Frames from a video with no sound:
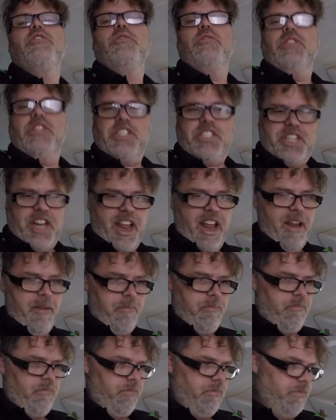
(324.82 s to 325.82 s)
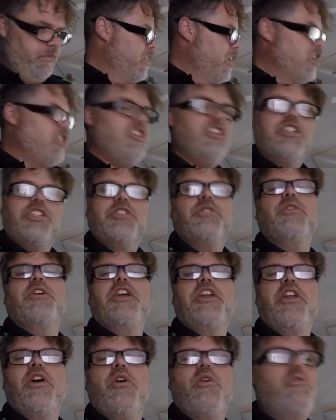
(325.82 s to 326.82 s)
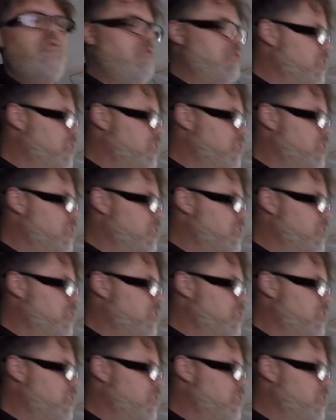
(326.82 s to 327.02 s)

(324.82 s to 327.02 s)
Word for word: doing the same. And just so you know,